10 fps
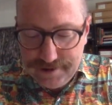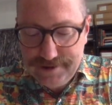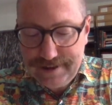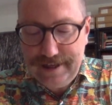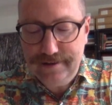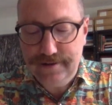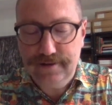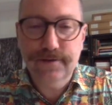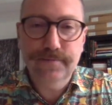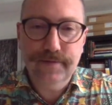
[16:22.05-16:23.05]
and
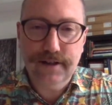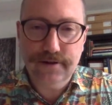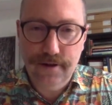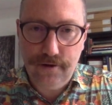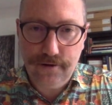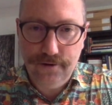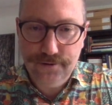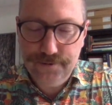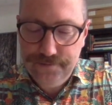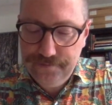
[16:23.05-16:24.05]
sentence. That's logos.